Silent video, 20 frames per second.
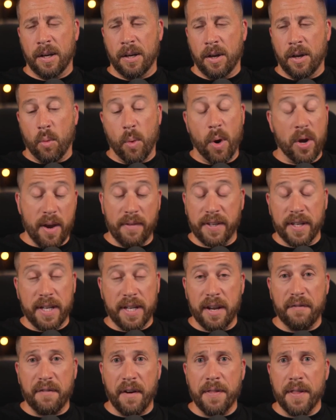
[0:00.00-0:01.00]
Well, you have to
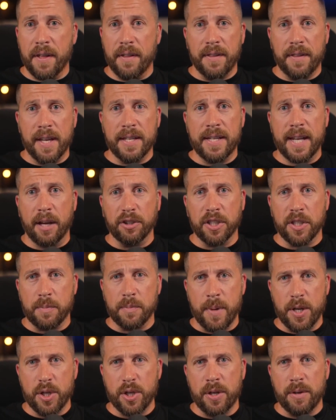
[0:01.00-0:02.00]
defund the intelligence
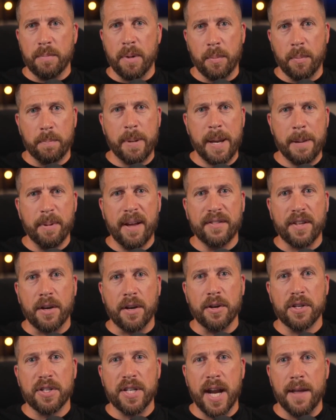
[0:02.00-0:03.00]
mission, but people have to
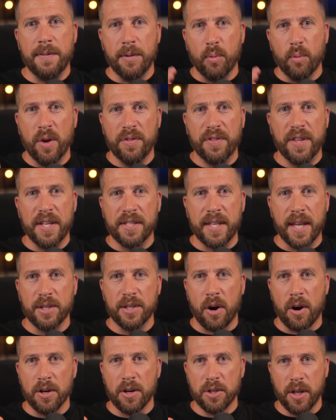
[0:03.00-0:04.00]
understand what these
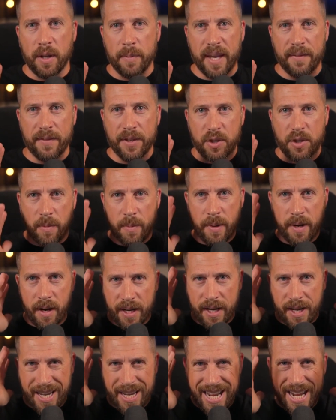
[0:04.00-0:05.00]
things are. So let me give it to them in
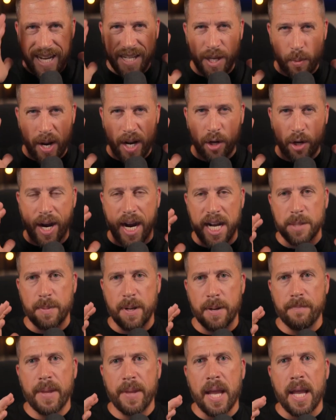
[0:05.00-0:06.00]
like an easy way to grasp
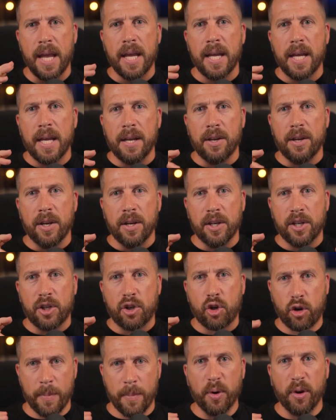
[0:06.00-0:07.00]
it.
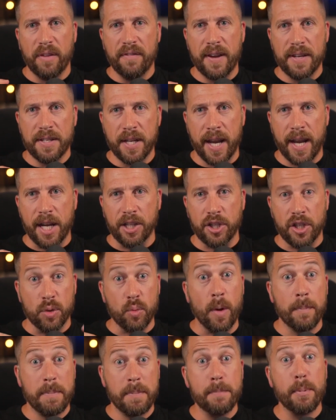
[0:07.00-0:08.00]
Criminal
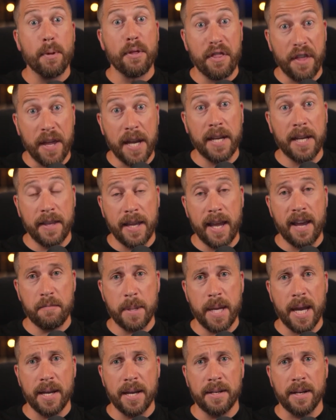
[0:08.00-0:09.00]
investigations, what people think the
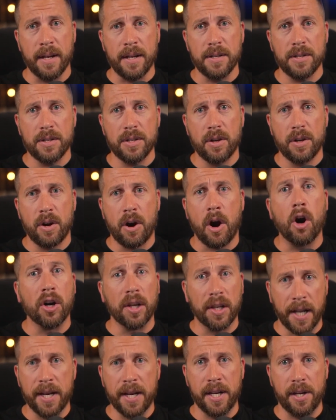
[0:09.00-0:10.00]
FBI does, are
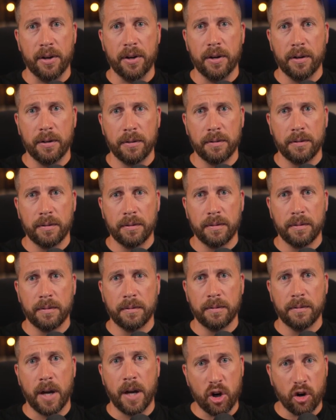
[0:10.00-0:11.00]
linear.
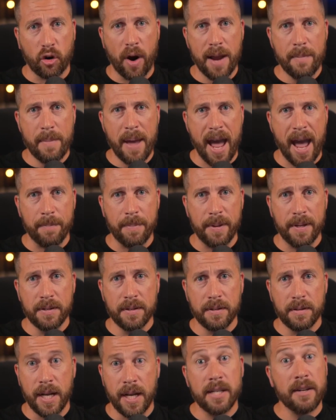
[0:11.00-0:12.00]
A crime
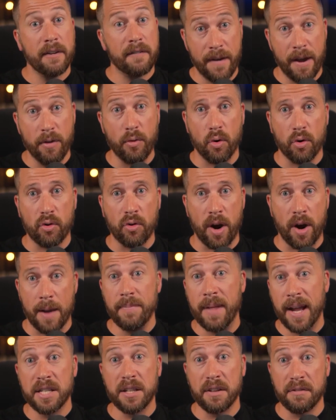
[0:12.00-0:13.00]
happens. It's a federal crime.
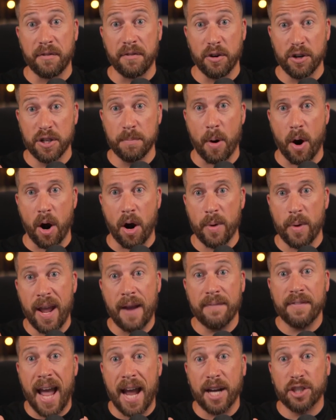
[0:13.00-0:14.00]
That's the first bar. We
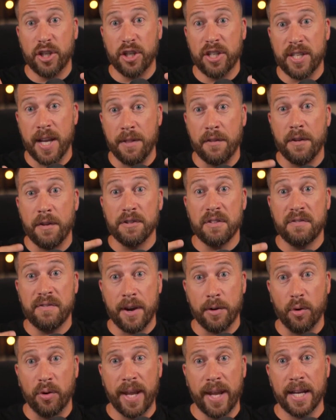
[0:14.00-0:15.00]
have to actually say that there's a
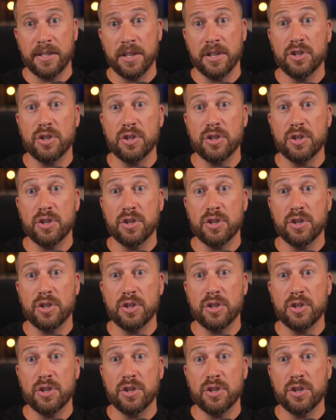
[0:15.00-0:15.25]
federal nexus.